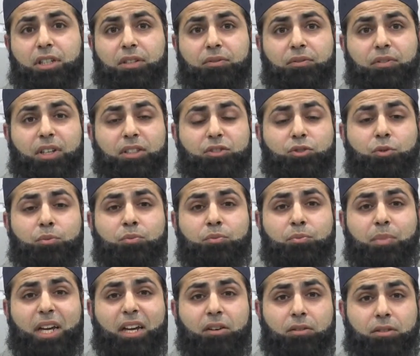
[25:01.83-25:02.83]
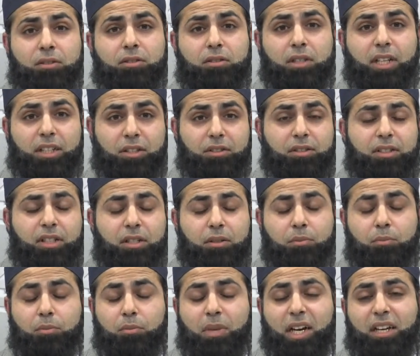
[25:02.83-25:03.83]
In fact, some parents, like you said,
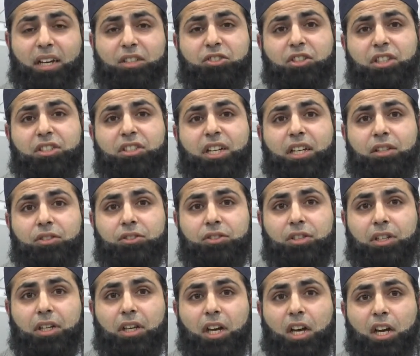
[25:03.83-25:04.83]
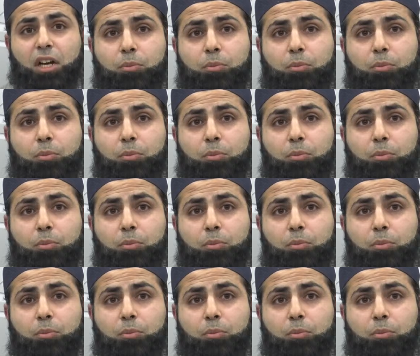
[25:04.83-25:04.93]
might actually challenge it.